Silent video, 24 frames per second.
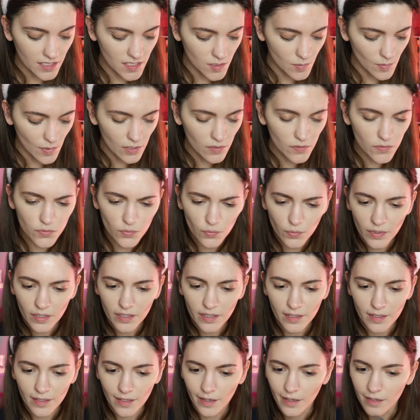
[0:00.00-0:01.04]
smells really
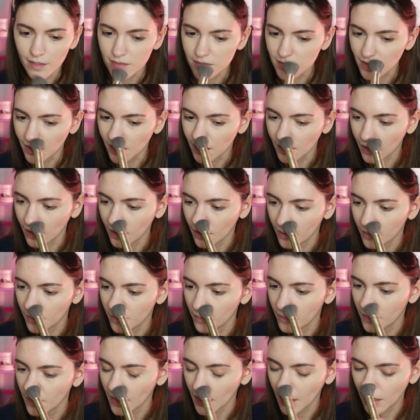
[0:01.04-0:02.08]
nice, like
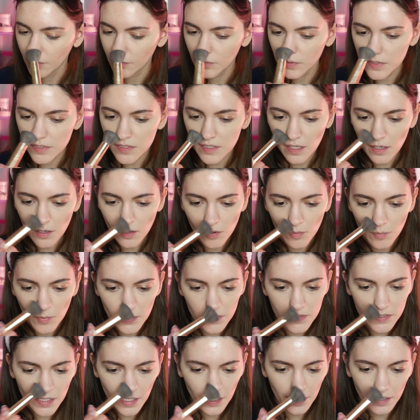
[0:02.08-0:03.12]
I would say
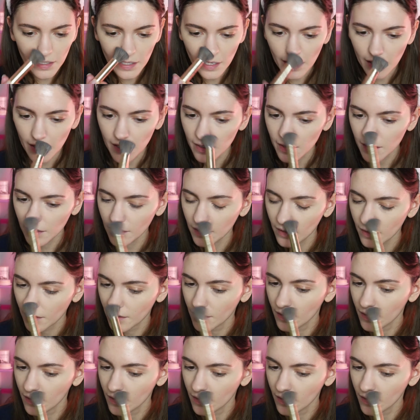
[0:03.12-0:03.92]
almost like cake.